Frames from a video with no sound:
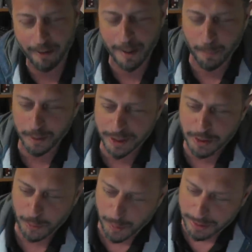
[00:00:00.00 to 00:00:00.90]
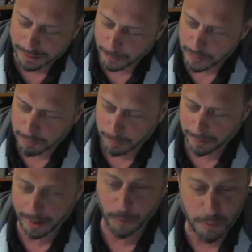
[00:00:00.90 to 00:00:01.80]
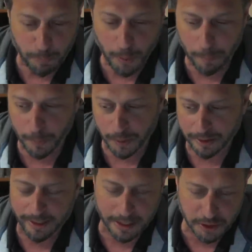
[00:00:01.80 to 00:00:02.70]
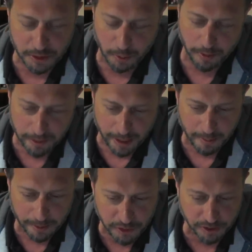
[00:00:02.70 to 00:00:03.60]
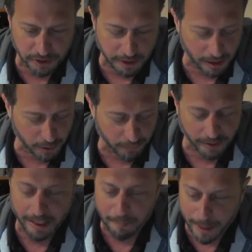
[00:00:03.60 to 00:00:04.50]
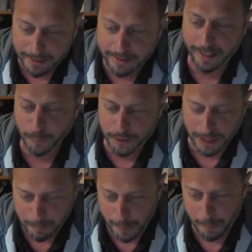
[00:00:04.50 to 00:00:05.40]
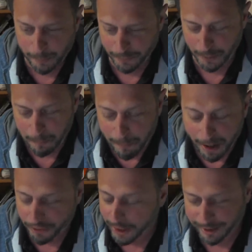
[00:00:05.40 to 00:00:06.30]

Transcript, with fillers: I bought this oil. It was it was purple, and I just thought, okay, it's just the color of it. And my dick was like purple for a month. I